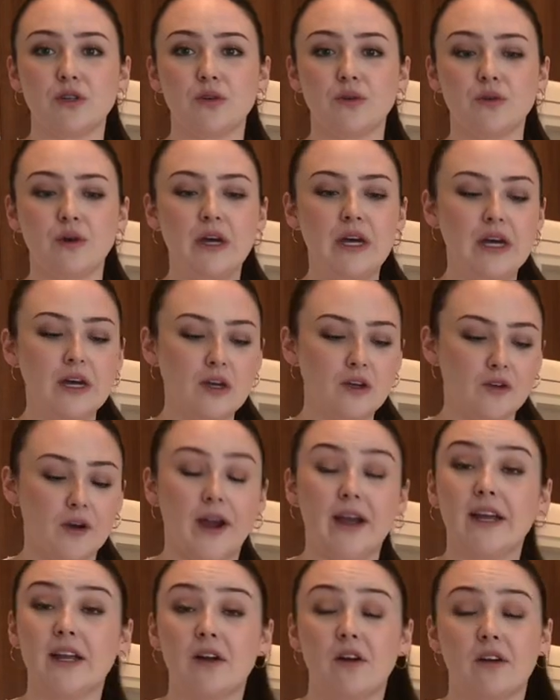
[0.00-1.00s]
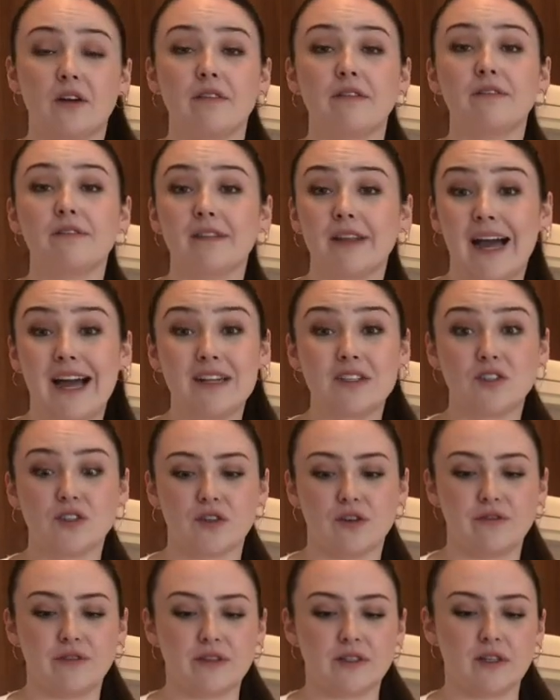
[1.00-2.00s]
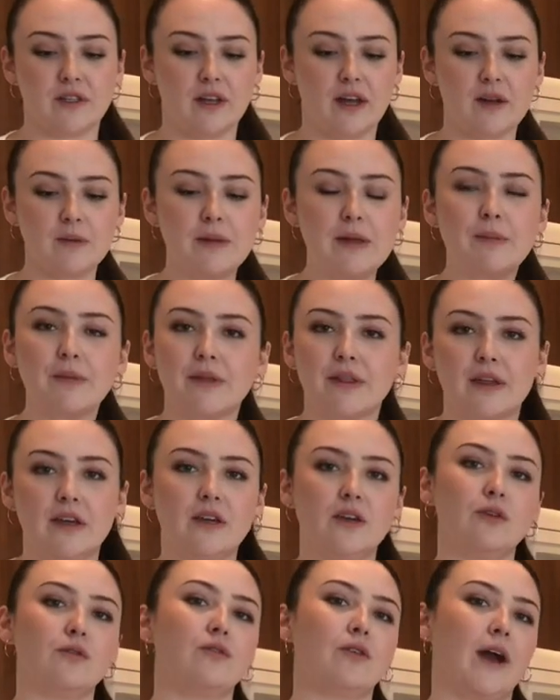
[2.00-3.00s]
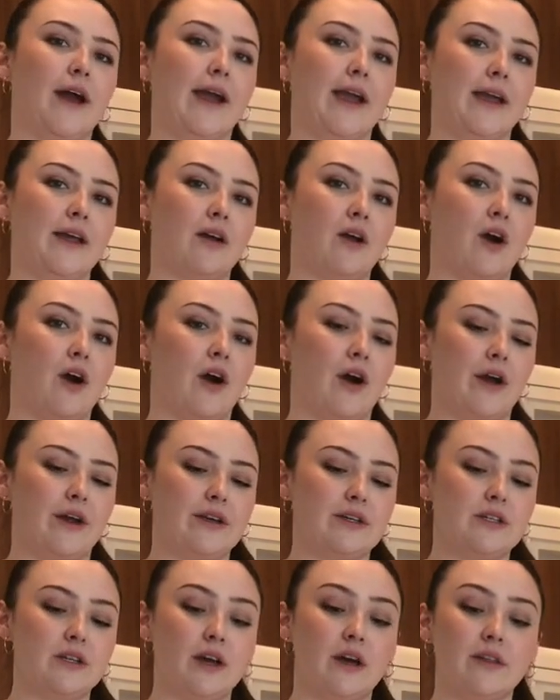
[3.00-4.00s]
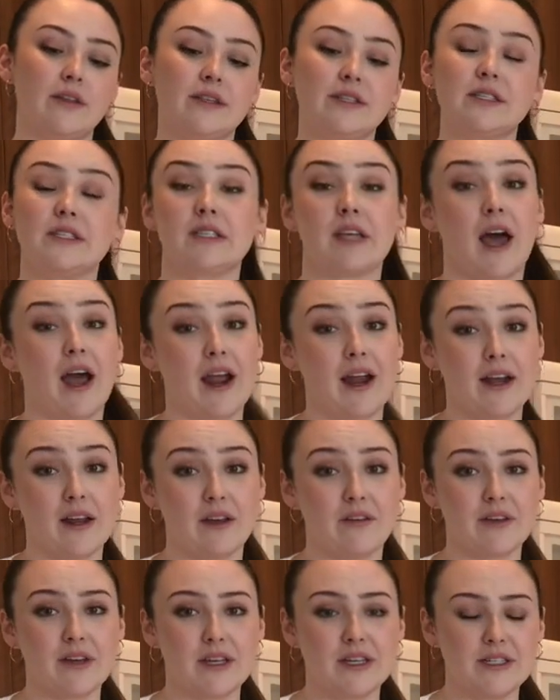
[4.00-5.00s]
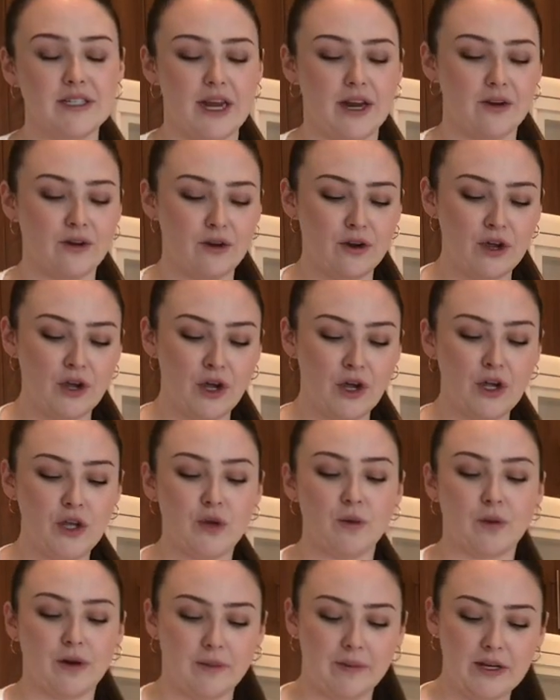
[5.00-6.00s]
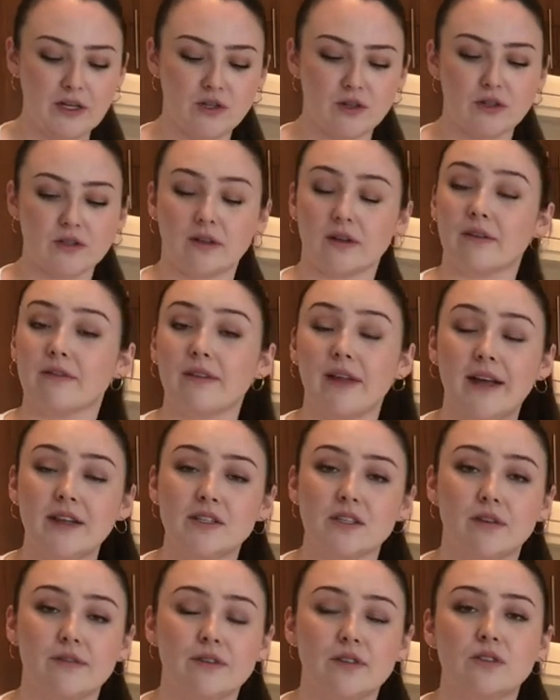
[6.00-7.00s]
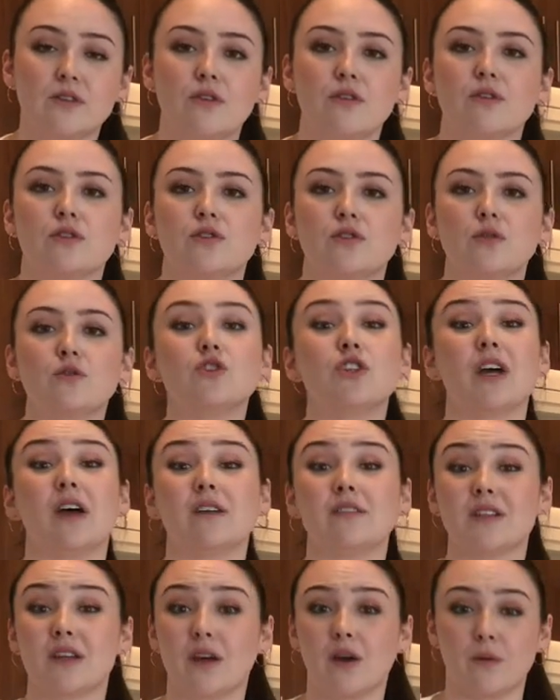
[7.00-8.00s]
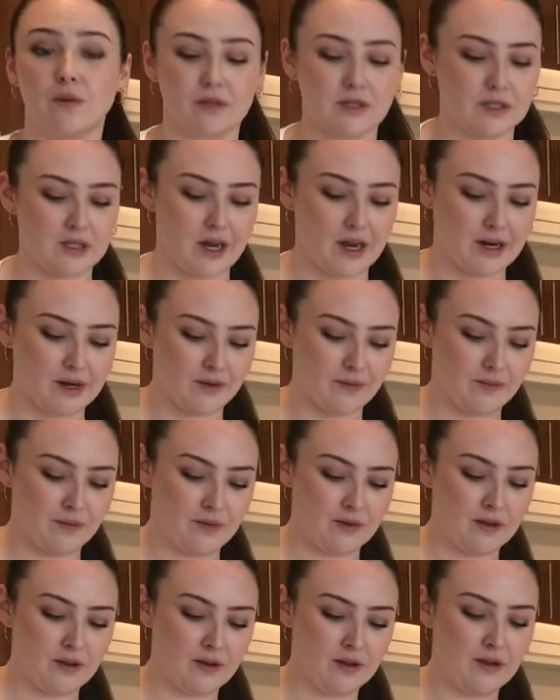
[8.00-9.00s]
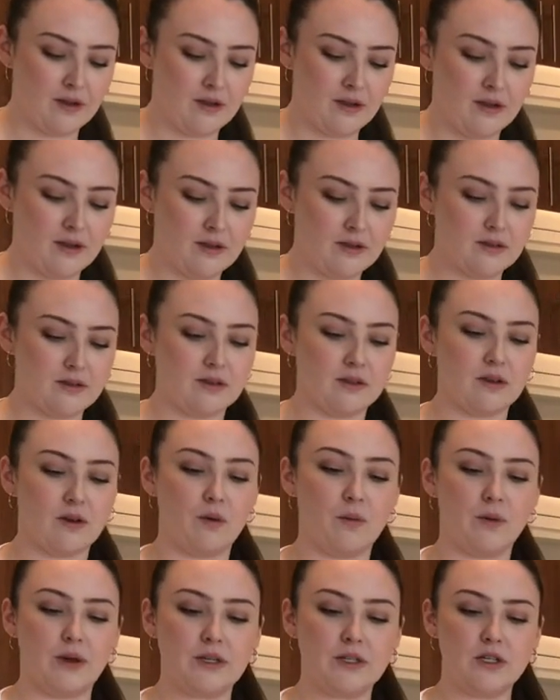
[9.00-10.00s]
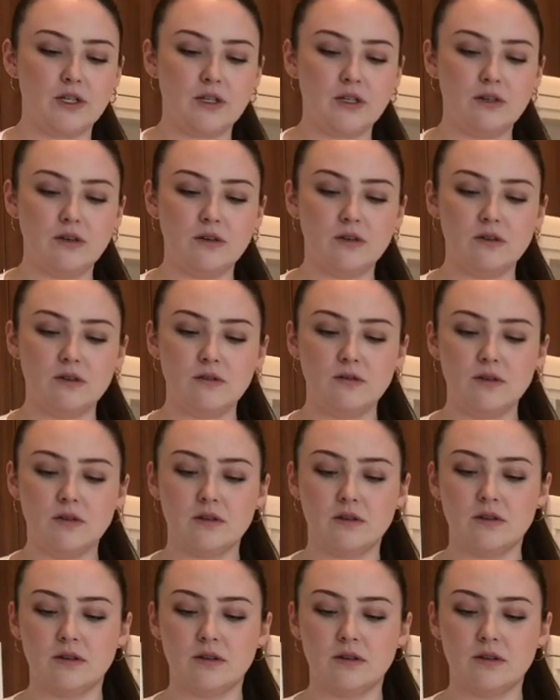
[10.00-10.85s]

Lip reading: to crack it on a flat surface. A lot of people think you crack it on the side of a container. You want to make sure it's on a flat surface so there's no shells that go inside. 1, 2,